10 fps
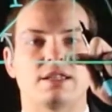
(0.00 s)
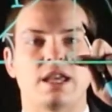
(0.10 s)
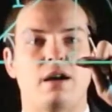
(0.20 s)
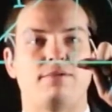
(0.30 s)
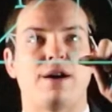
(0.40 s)
that's
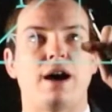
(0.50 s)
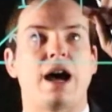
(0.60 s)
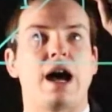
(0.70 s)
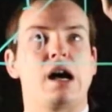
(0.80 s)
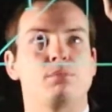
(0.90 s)
how
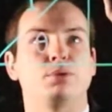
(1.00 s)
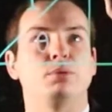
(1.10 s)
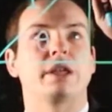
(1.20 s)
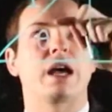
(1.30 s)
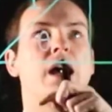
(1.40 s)
far up
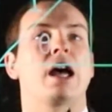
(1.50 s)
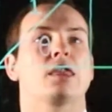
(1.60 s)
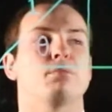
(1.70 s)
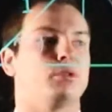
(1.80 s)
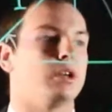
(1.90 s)
we are
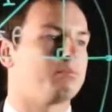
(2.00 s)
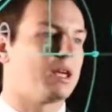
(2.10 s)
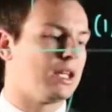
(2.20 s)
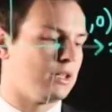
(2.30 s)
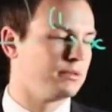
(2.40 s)
at the point
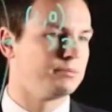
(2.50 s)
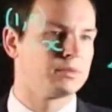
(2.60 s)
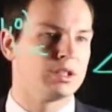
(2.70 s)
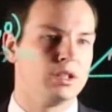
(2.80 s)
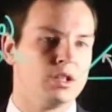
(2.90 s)
P.
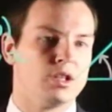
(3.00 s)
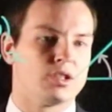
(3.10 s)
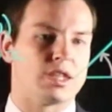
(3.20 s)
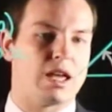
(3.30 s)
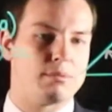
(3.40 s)

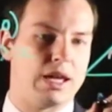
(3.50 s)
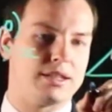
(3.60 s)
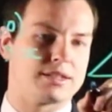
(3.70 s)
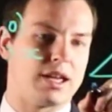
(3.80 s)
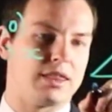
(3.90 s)
So that
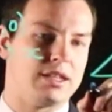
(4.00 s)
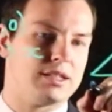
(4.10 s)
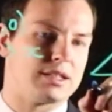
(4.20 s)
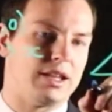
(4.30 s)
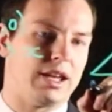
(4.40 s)
means that
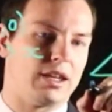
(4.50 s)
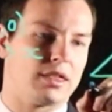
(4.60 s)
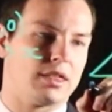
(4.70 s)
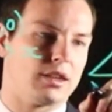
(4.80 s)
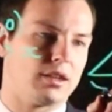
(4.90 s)
this
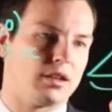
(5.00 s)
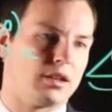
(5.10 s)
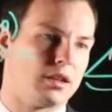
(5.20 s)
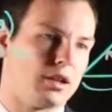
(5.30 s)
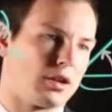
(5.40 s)
length
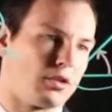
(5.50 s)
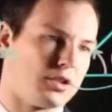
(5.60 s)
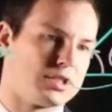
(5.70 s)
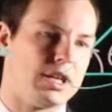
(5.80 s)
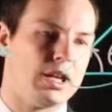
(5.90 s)

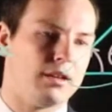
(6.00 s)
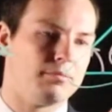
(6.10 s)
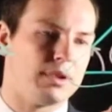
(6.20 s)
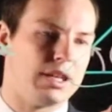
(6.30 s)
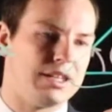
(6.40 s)
across
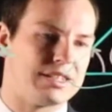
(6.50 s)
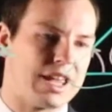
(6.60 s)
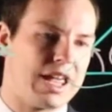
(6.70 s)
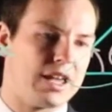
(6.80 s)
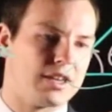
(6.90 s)
here is
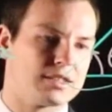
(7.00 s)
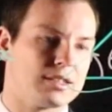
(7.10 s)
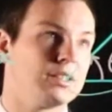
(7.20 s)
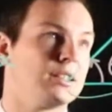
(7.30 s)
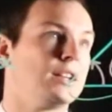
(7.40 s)

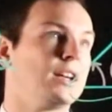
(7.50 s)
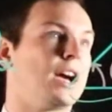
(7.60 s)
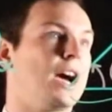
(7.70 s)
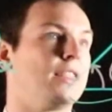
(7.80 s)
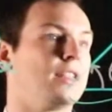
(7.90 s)
x
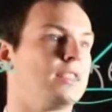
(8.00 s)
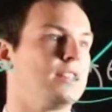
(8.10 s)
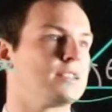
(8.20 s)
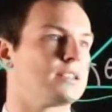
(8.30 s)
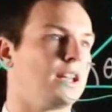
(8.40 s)
and that
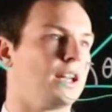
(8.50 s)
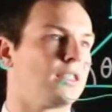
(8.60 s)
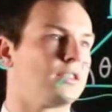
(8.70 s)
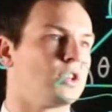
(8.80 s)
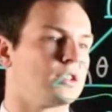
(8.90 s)
this
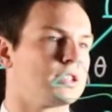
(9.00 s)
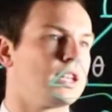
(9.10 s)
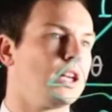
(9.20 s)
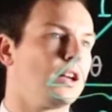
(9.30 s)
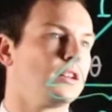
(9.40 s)
length just
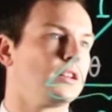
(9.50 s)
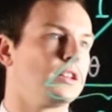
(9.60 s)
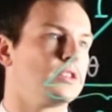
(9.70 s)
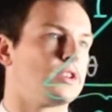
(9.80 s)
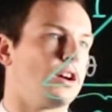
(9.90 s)
here
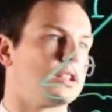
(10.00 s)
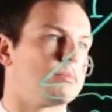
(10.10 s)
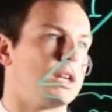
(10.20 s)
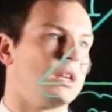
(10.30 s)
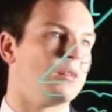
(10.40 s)
is going to
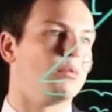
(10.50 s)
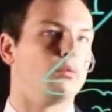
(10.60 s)
be